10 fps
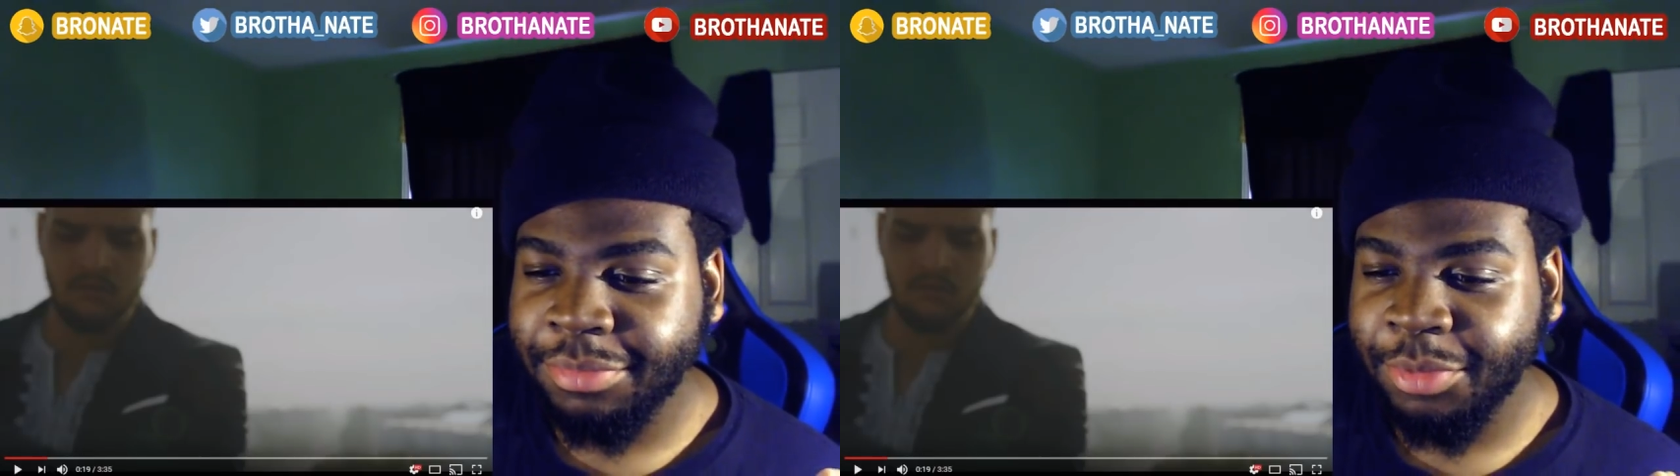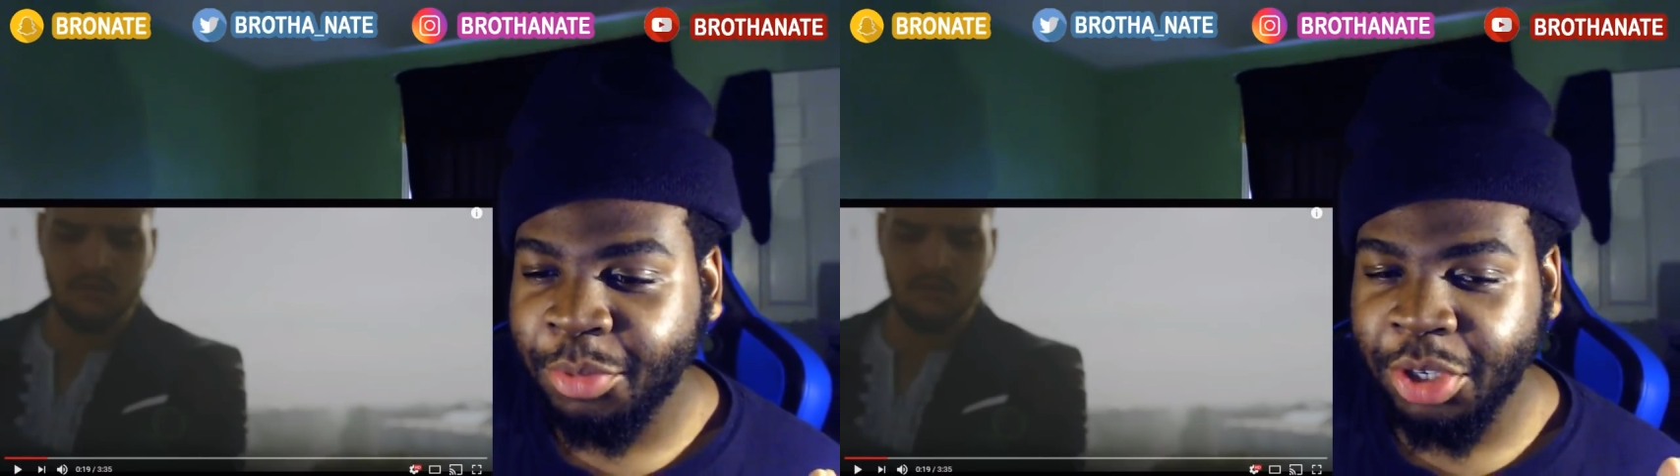
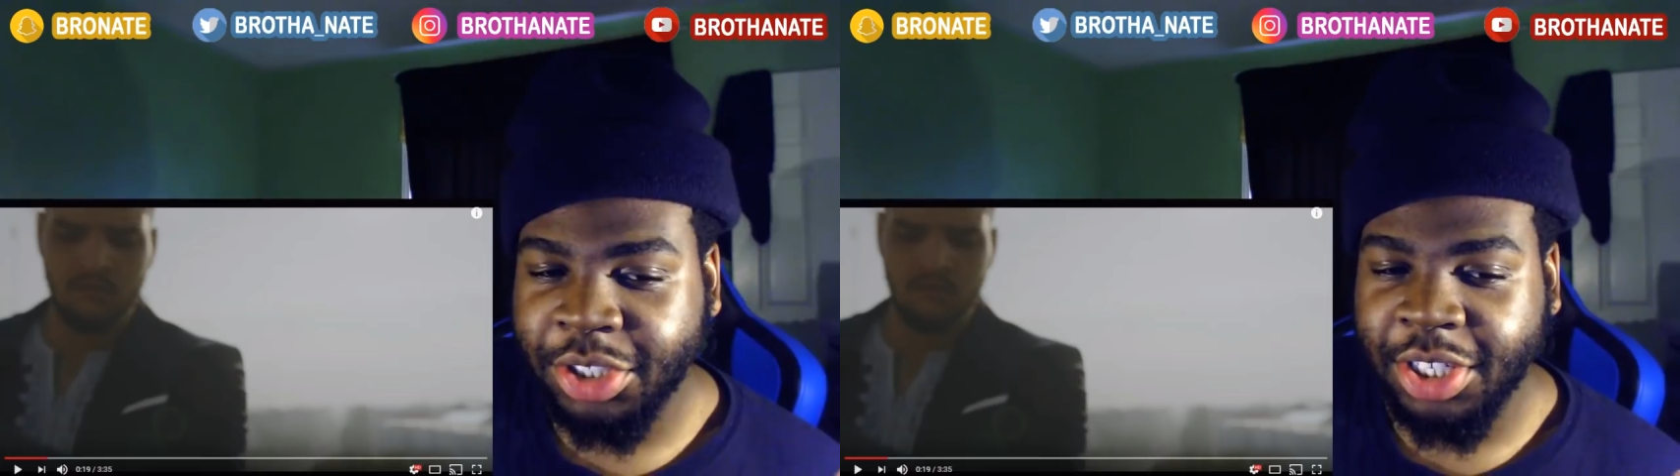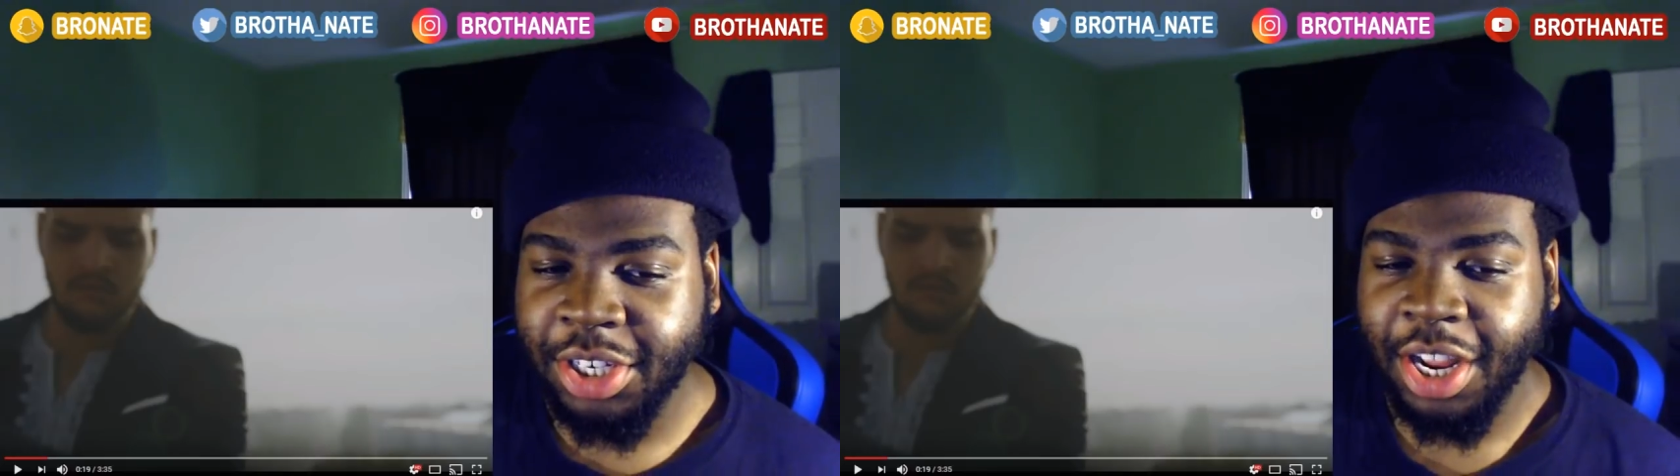where it's
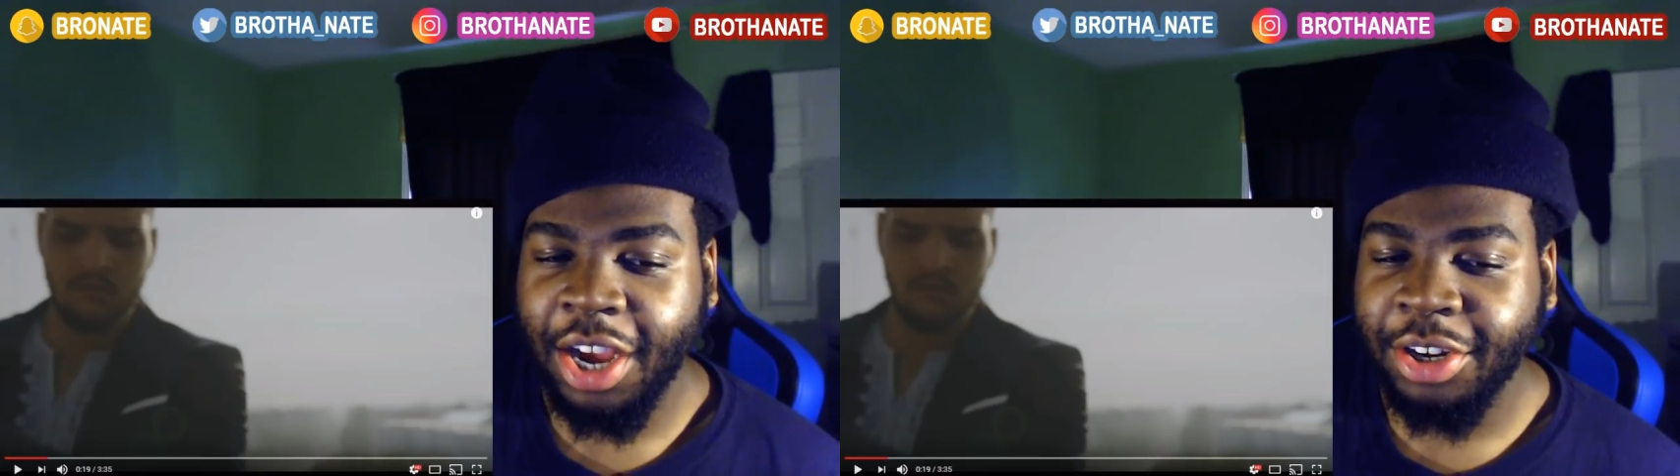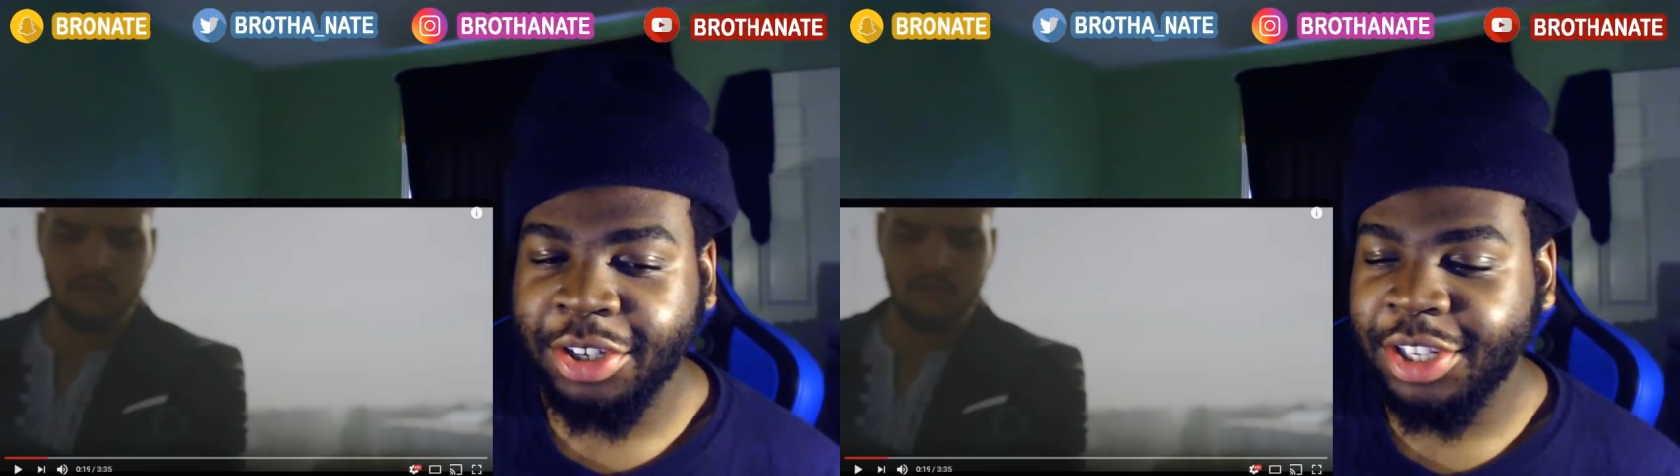not
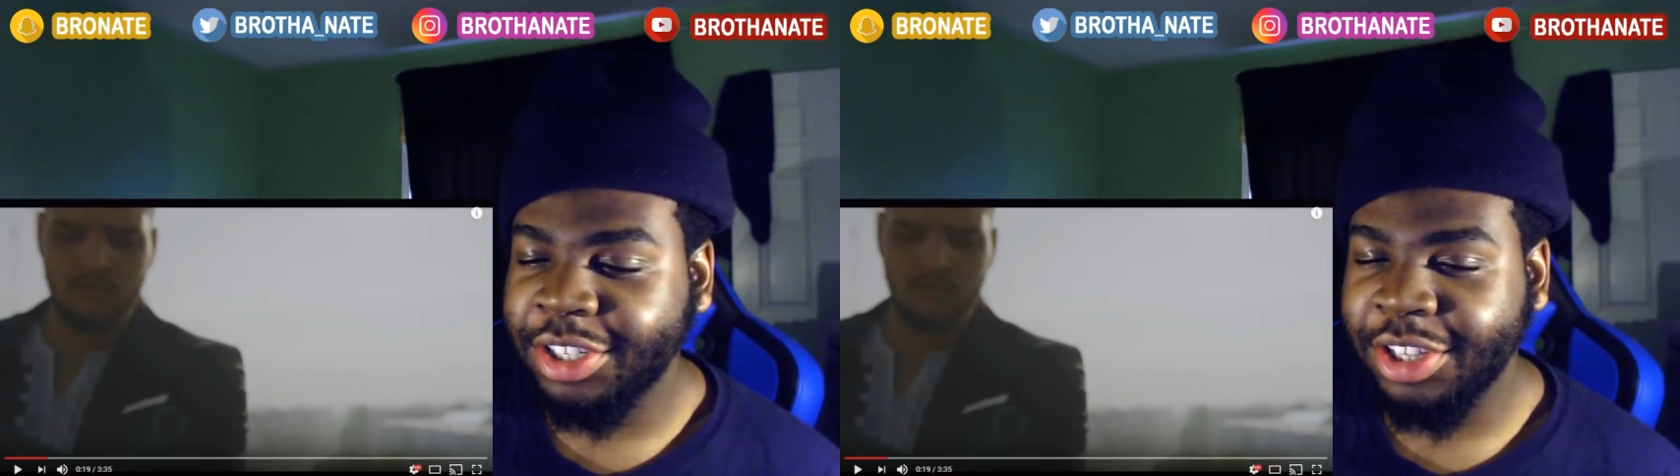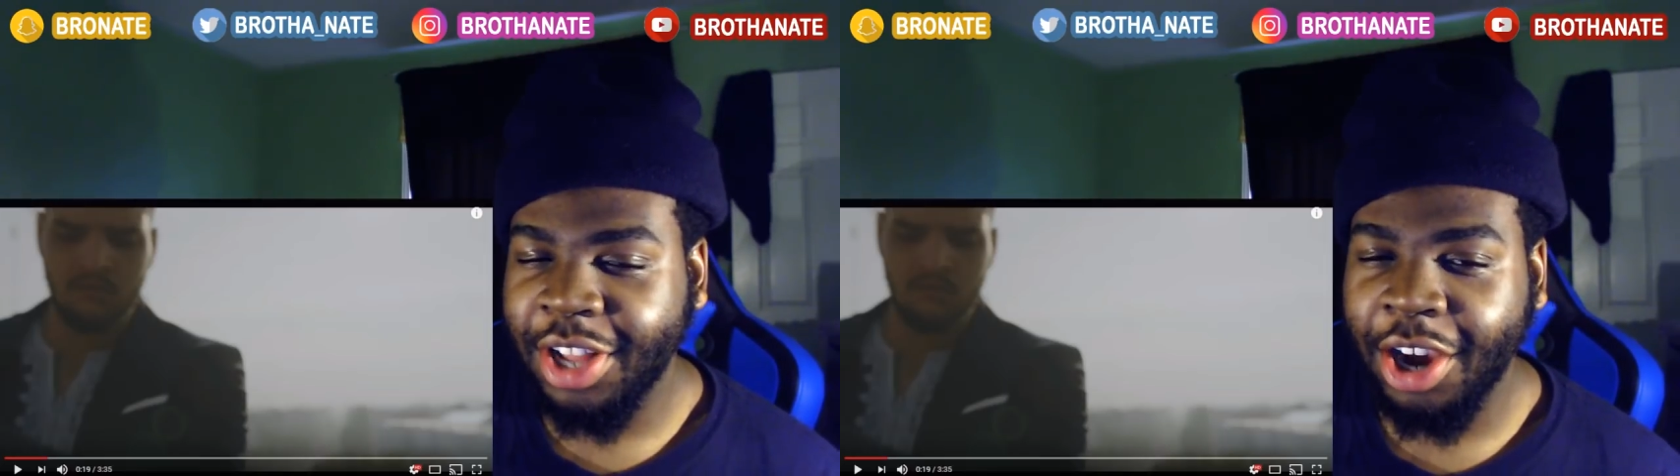
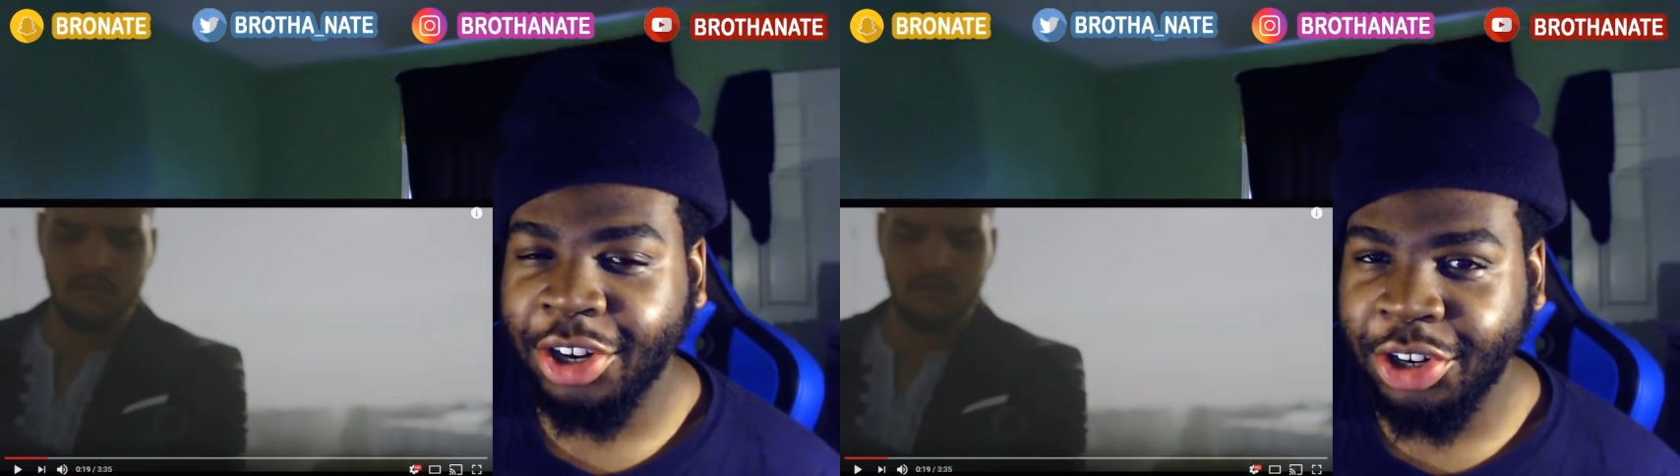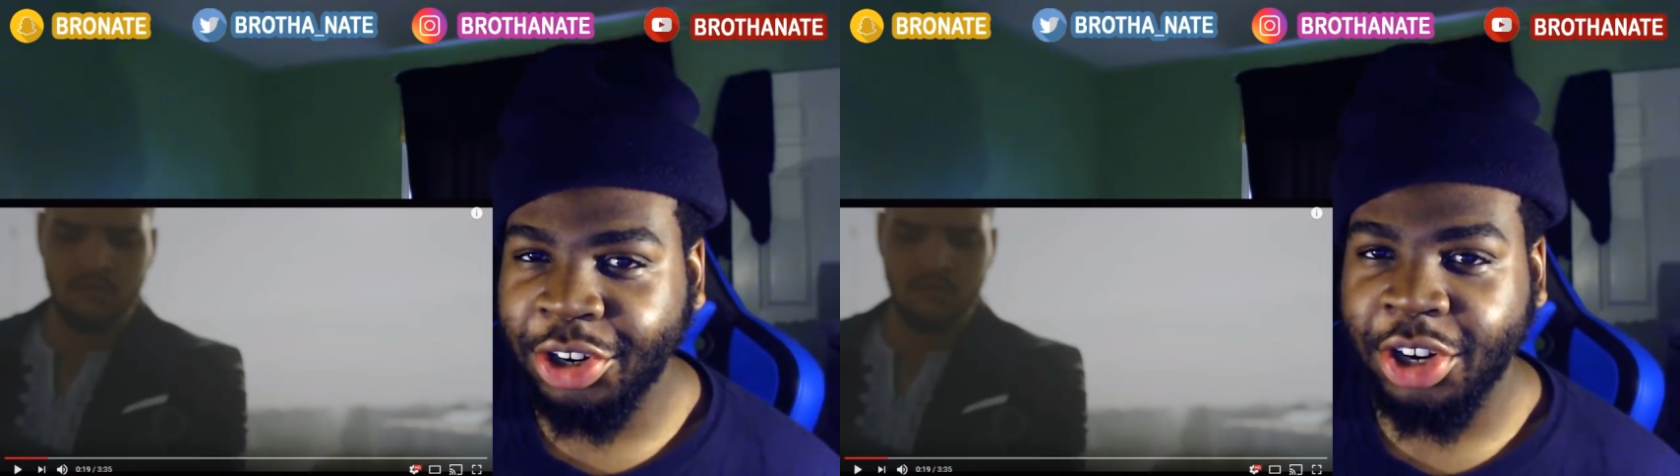
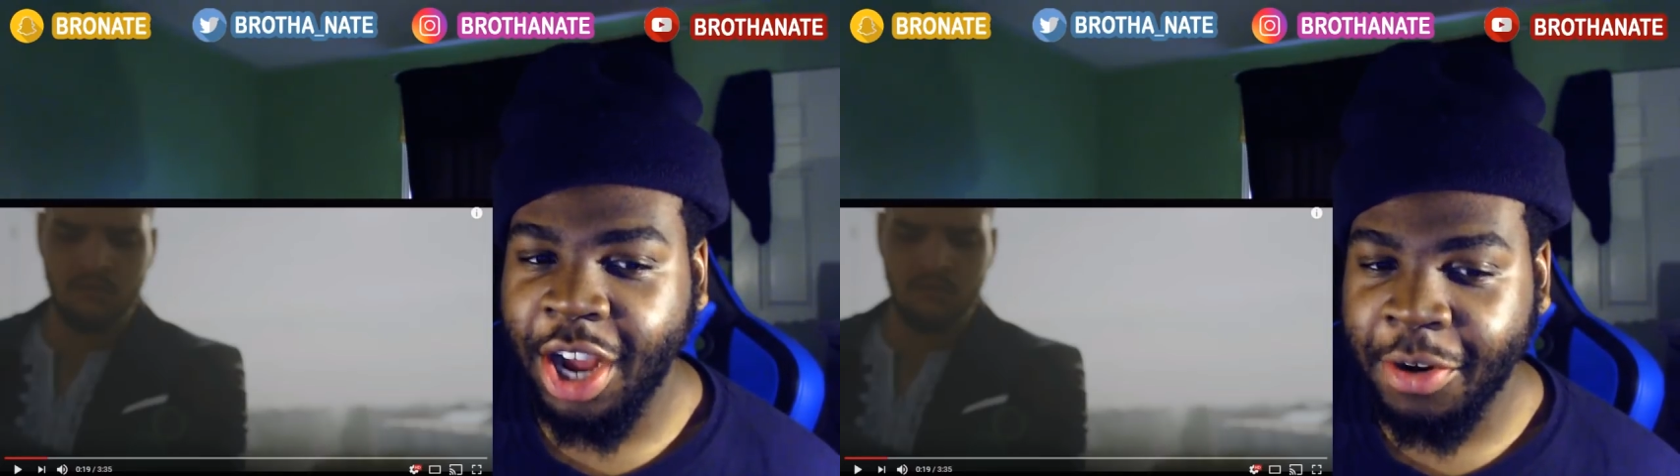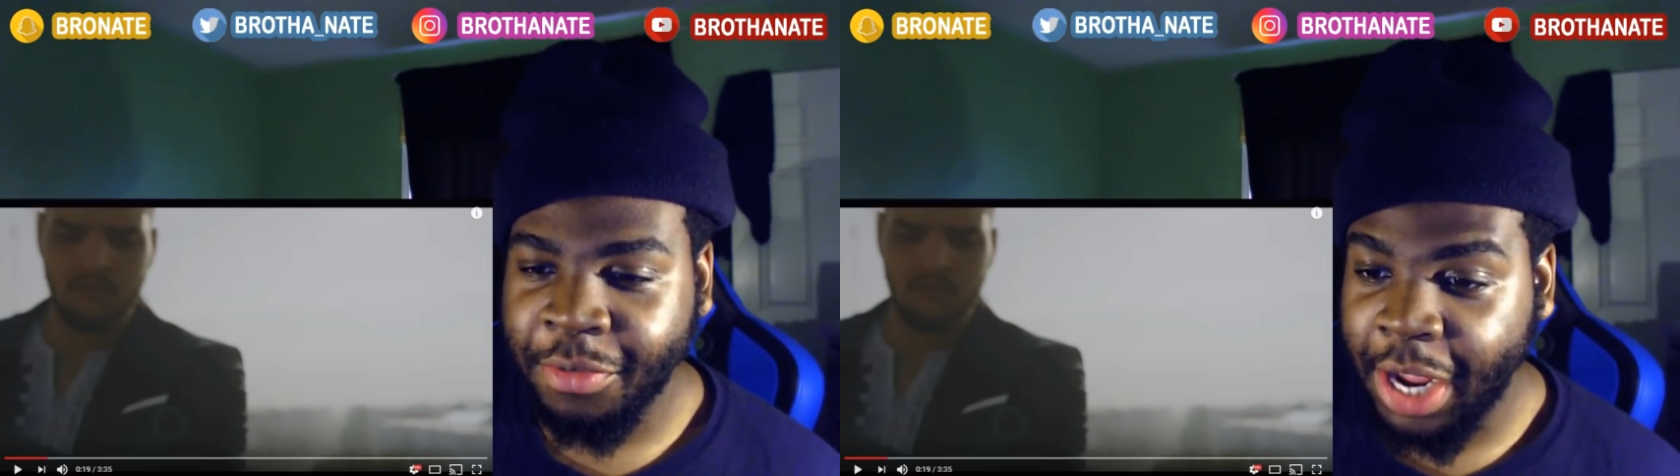good or
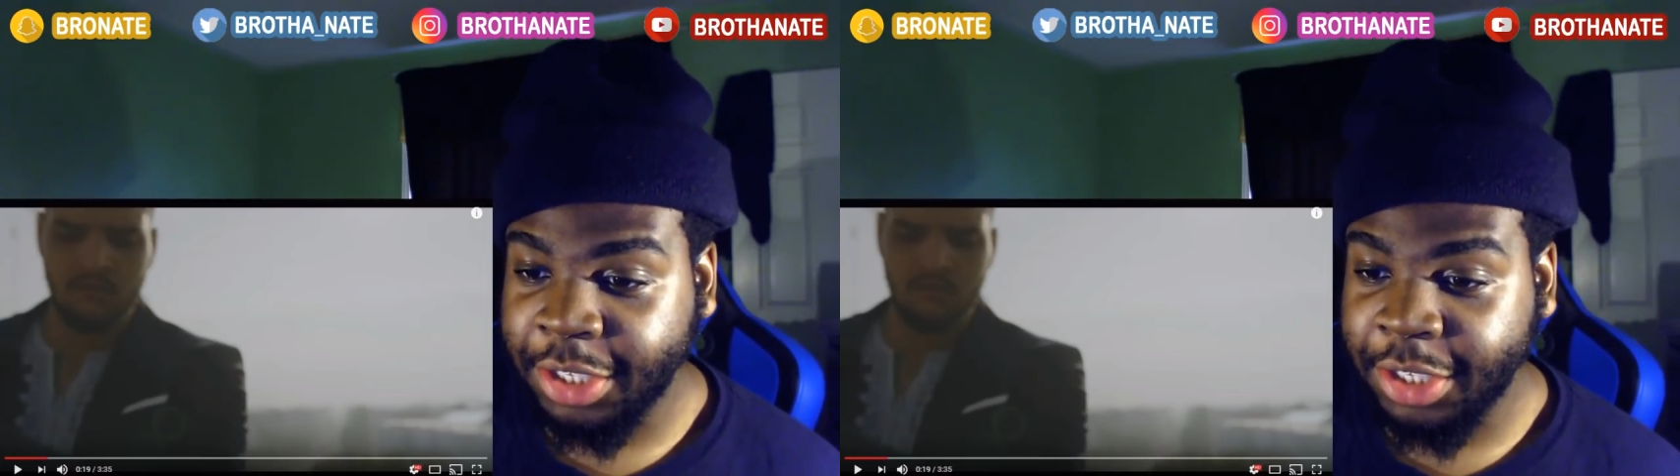not right.